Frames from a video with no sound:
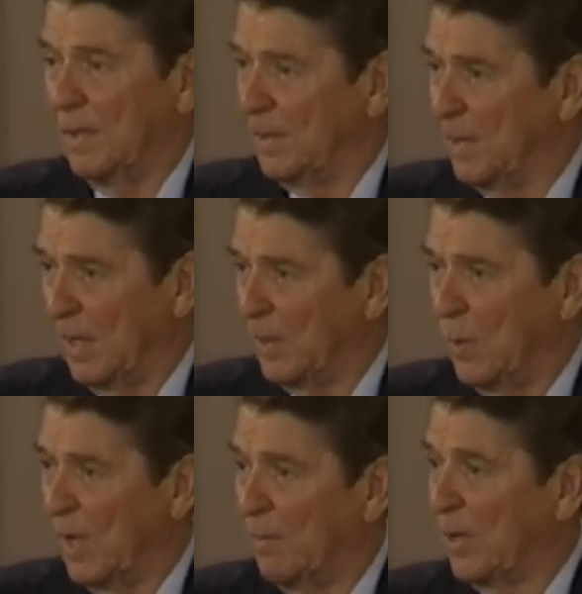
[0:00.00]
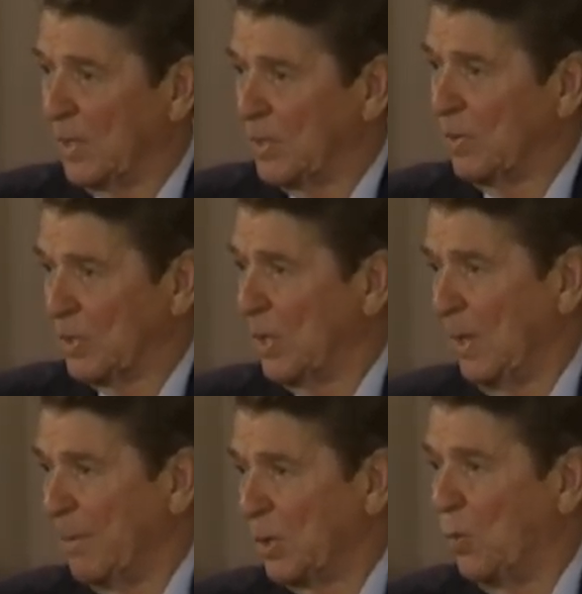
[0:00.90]
in any way, because there is a
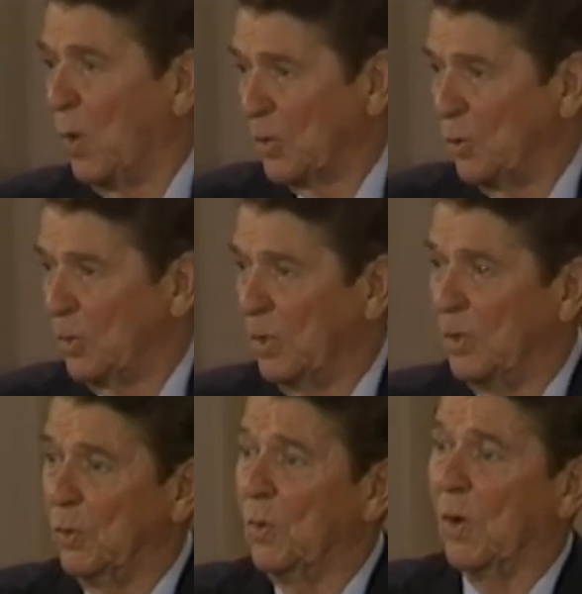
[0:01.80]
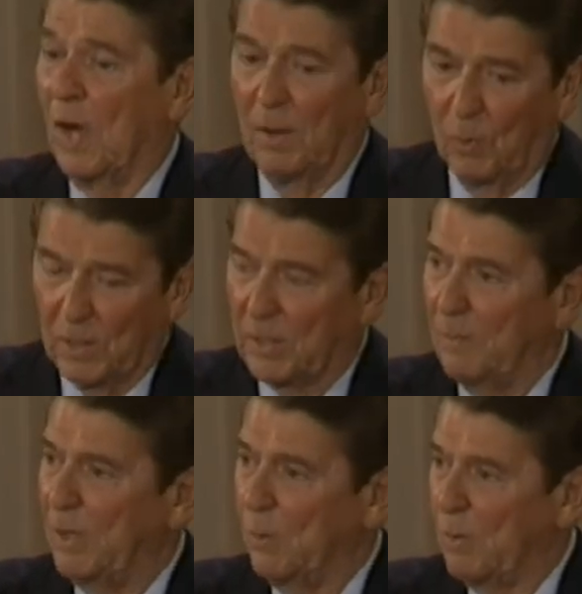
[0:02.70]
limit to what you can do or how what
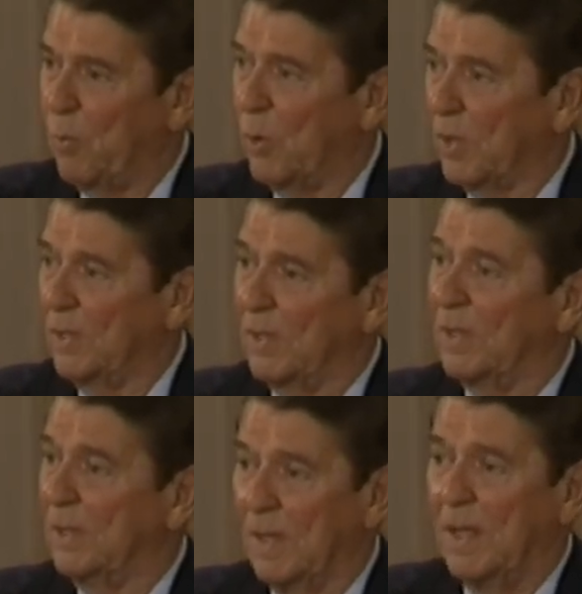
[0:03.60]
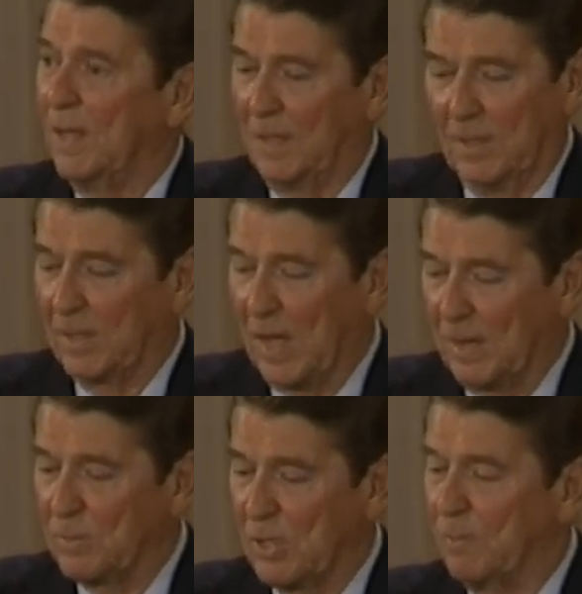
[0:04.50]
can be reported in the
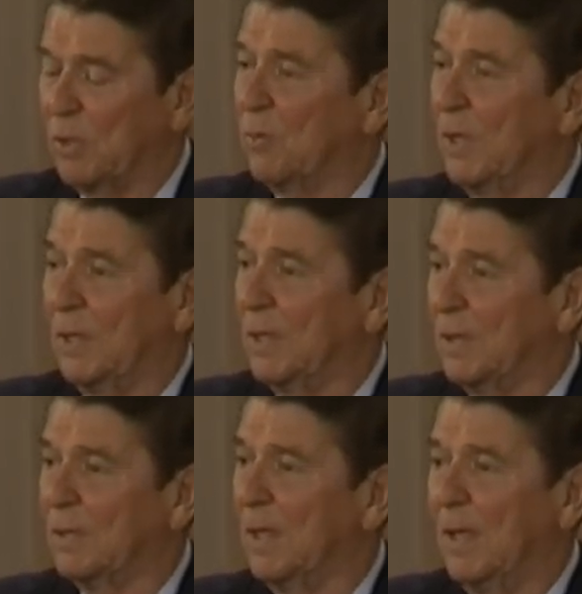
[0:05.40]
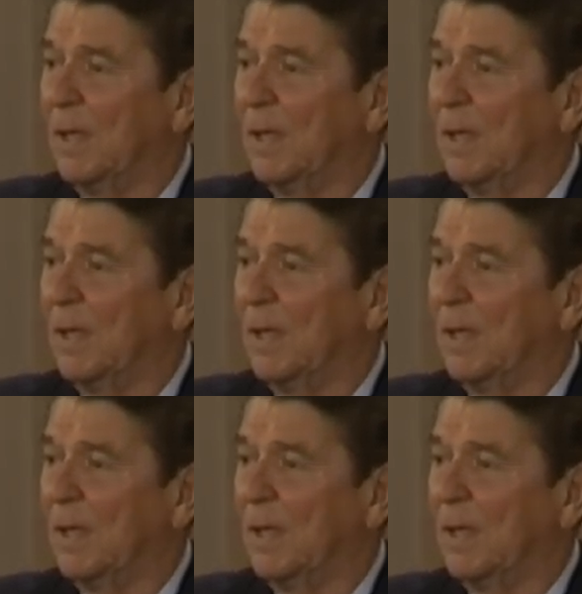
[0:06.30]
times in between.